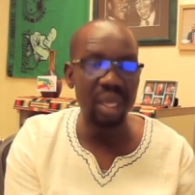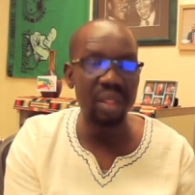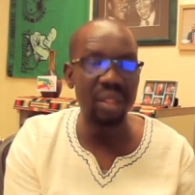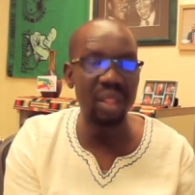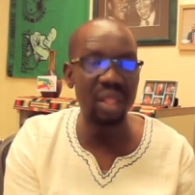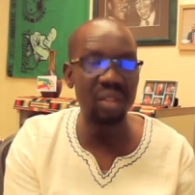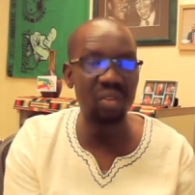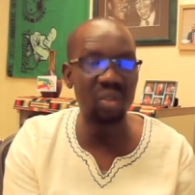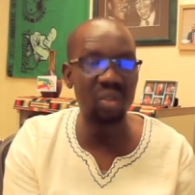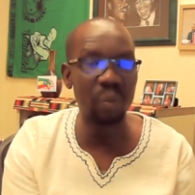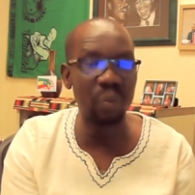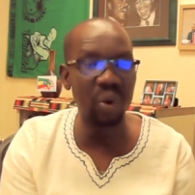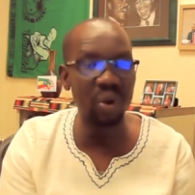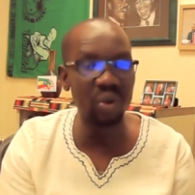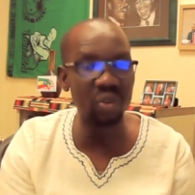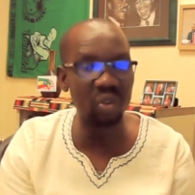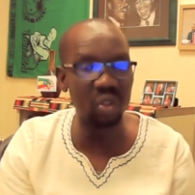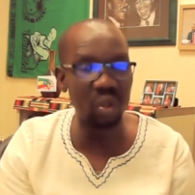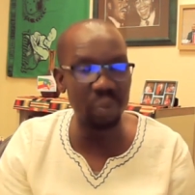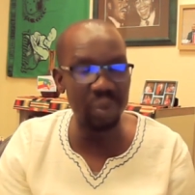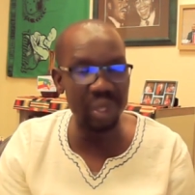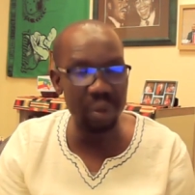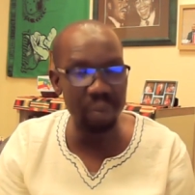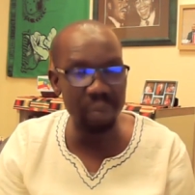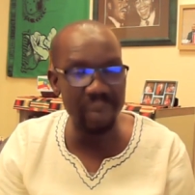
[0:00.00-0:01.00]
There's supposed
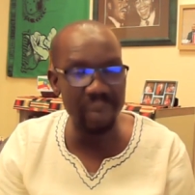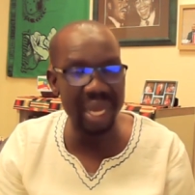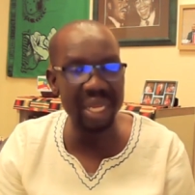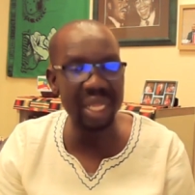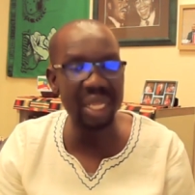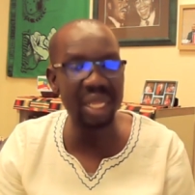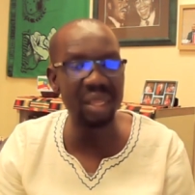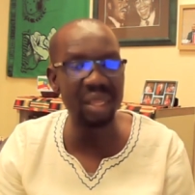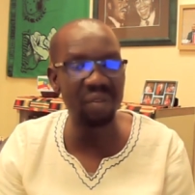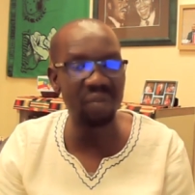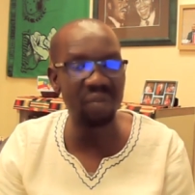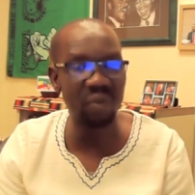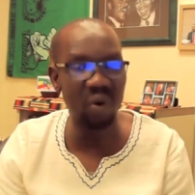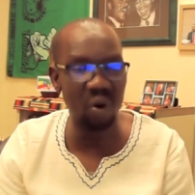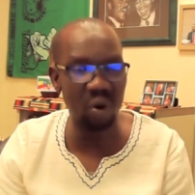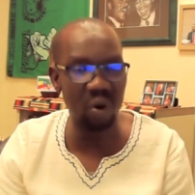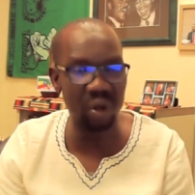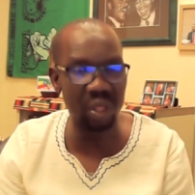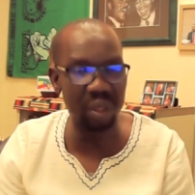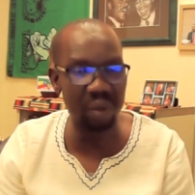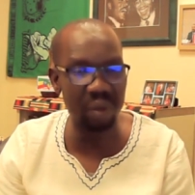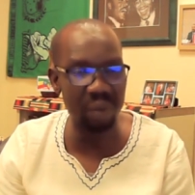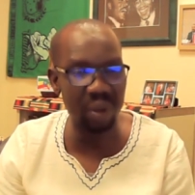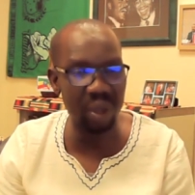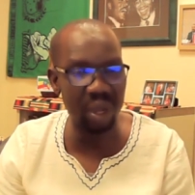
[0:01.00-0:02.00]
to be money for
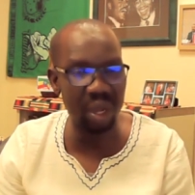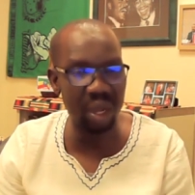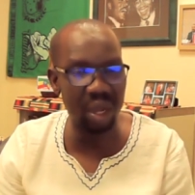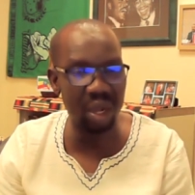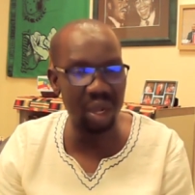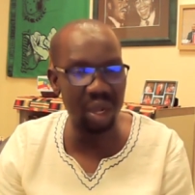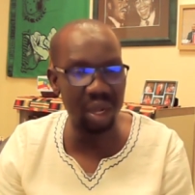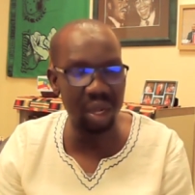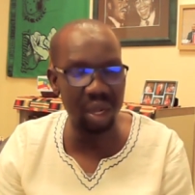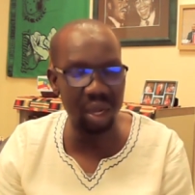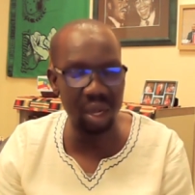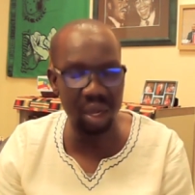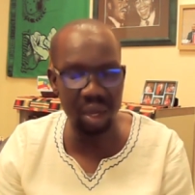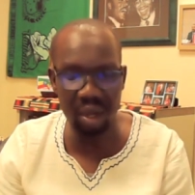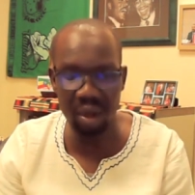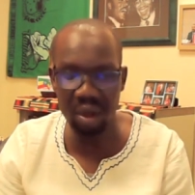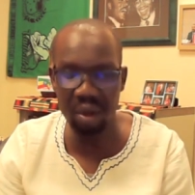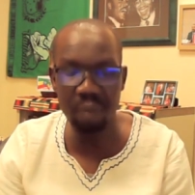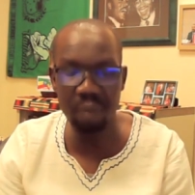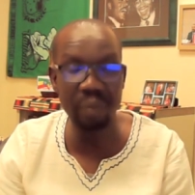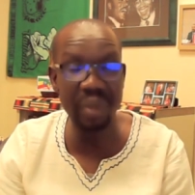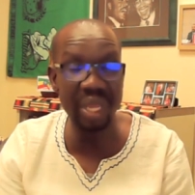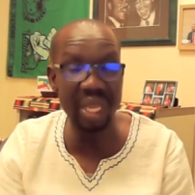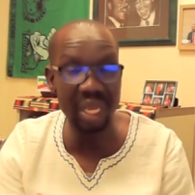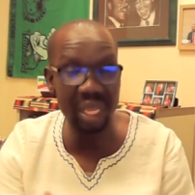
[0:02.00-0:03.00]
the
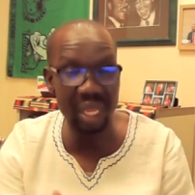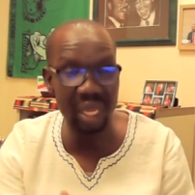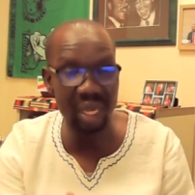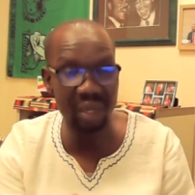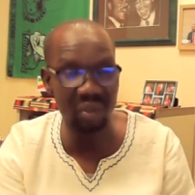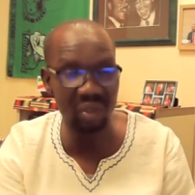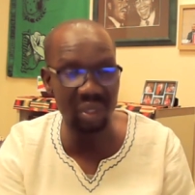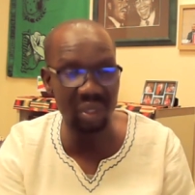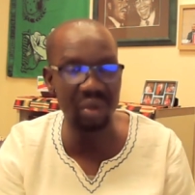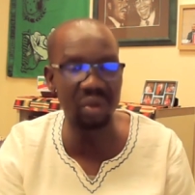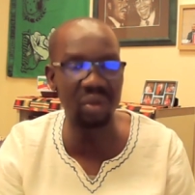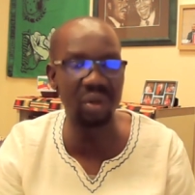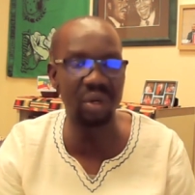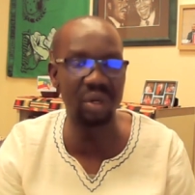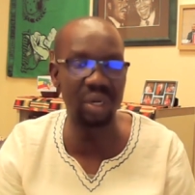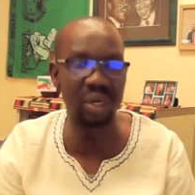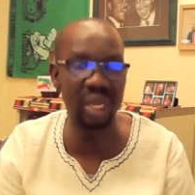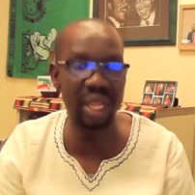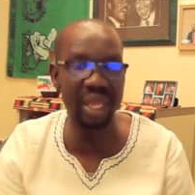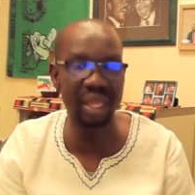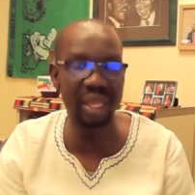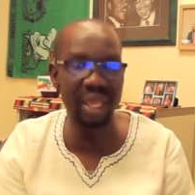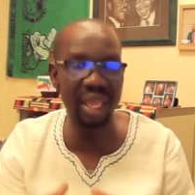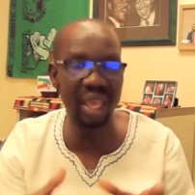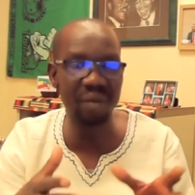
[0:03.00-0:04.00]
media center,
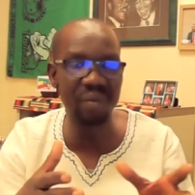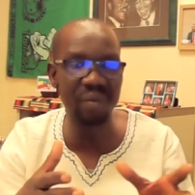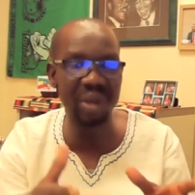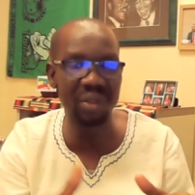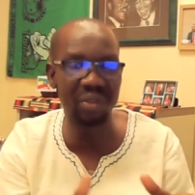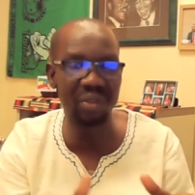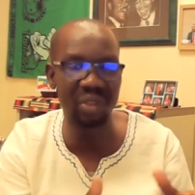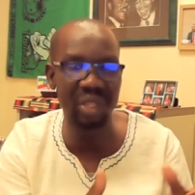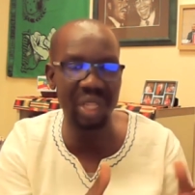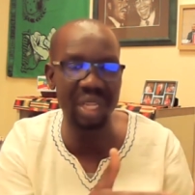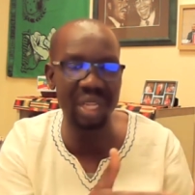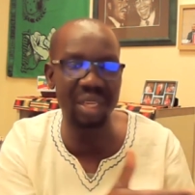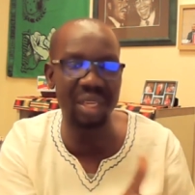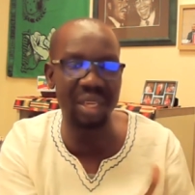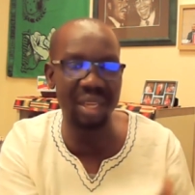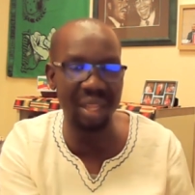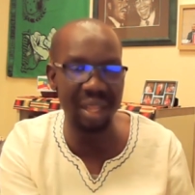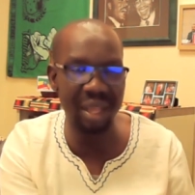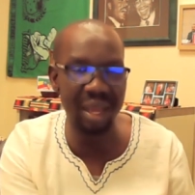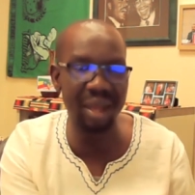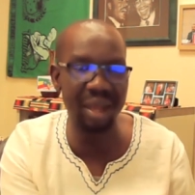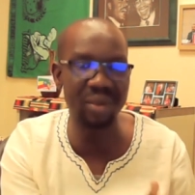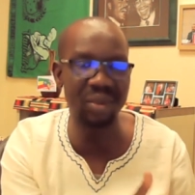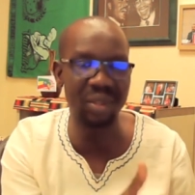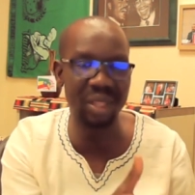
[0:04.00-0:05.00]
like every state
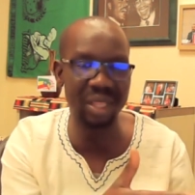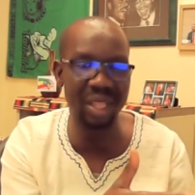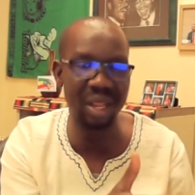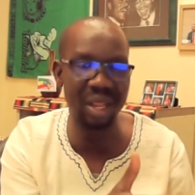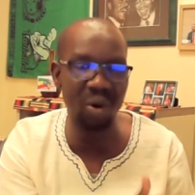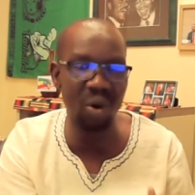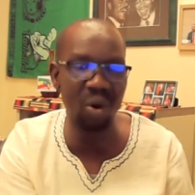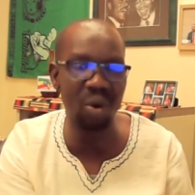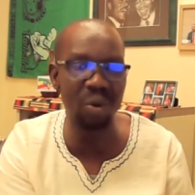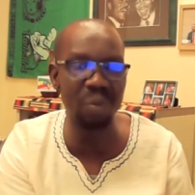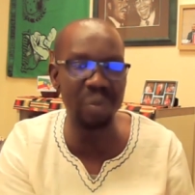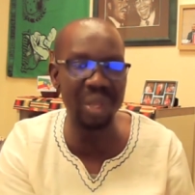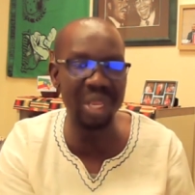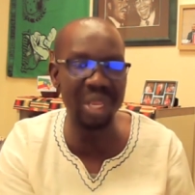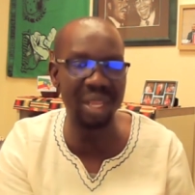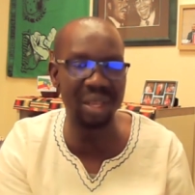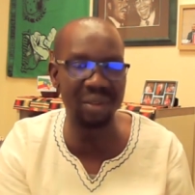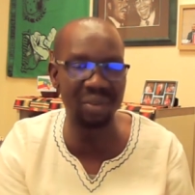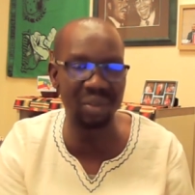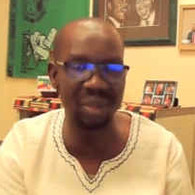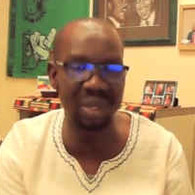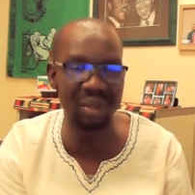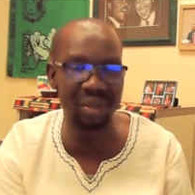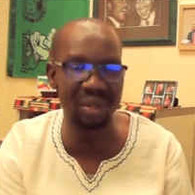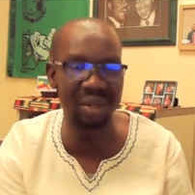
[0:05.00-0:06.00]
has their own media
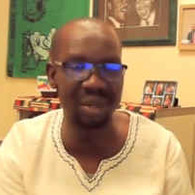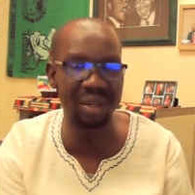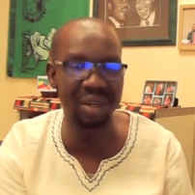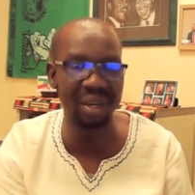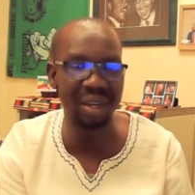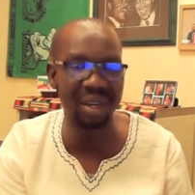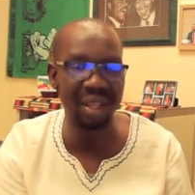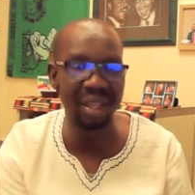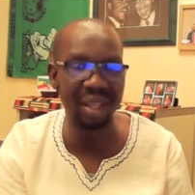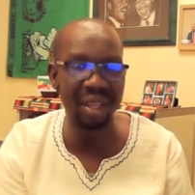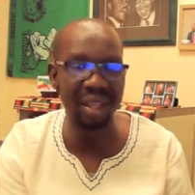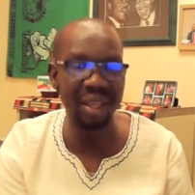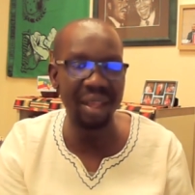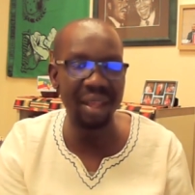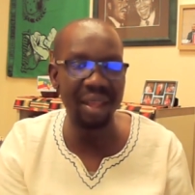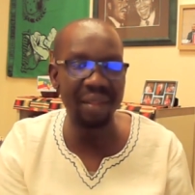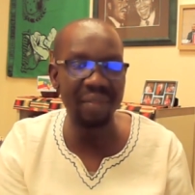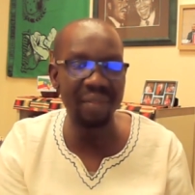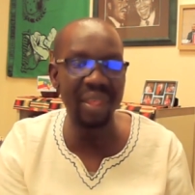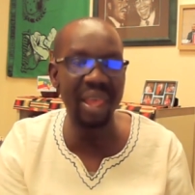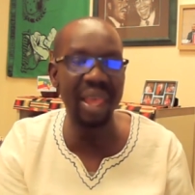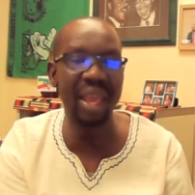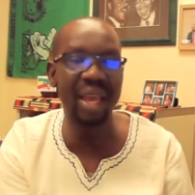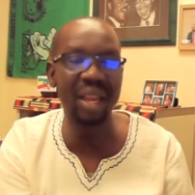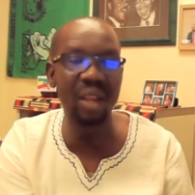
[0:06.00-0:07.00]
center.
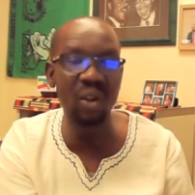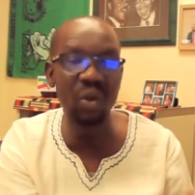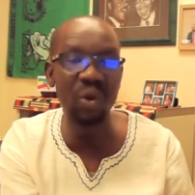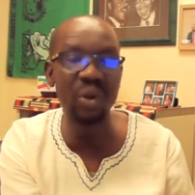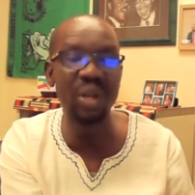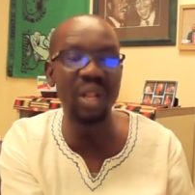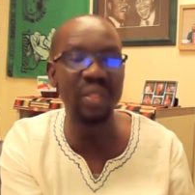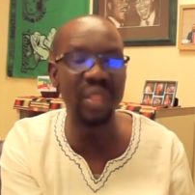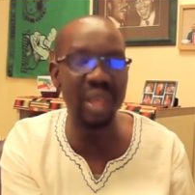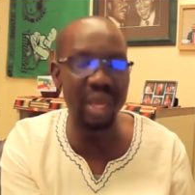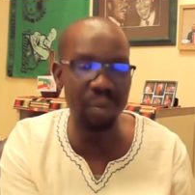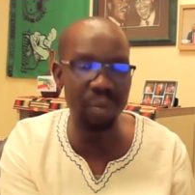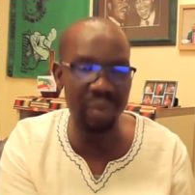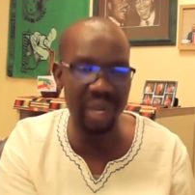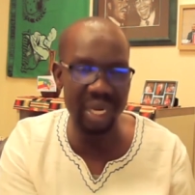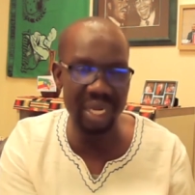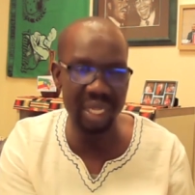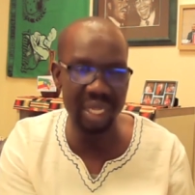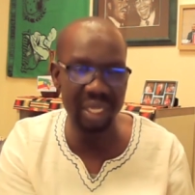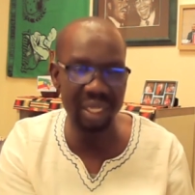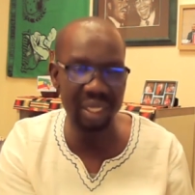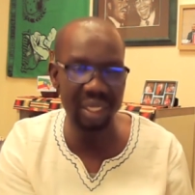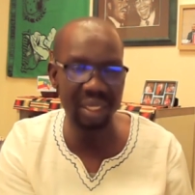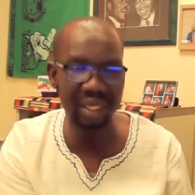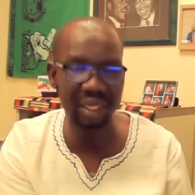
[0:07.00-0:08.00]
They had looted that
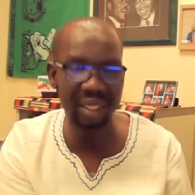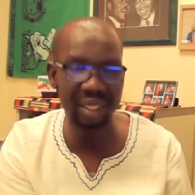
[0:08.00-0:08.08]
money.